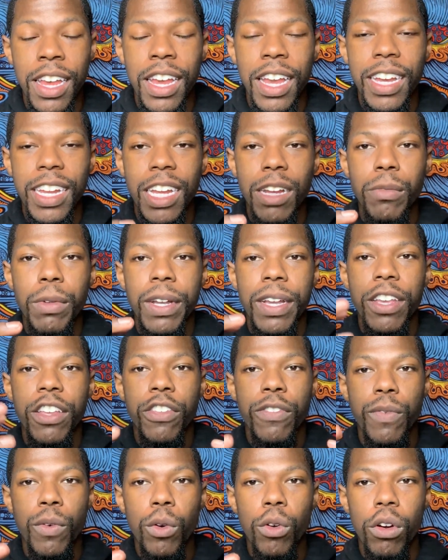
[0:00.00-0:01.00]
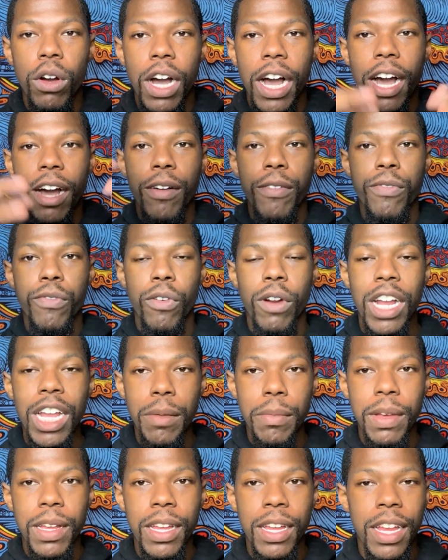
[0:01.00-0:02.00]
And then when it gets full, I'll
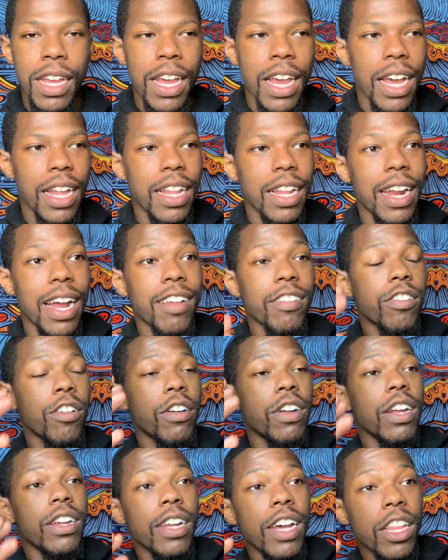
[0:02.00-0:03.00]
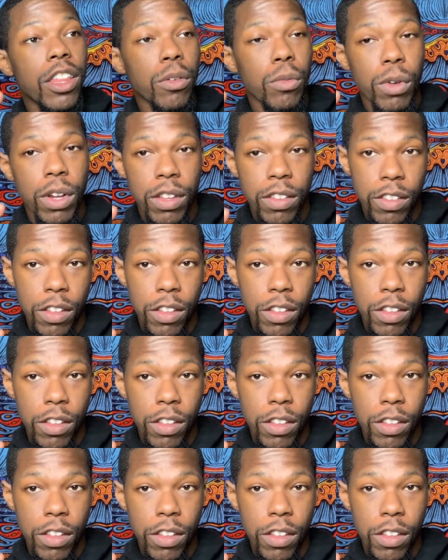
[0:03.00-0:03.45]
frame it and then I'll start another one.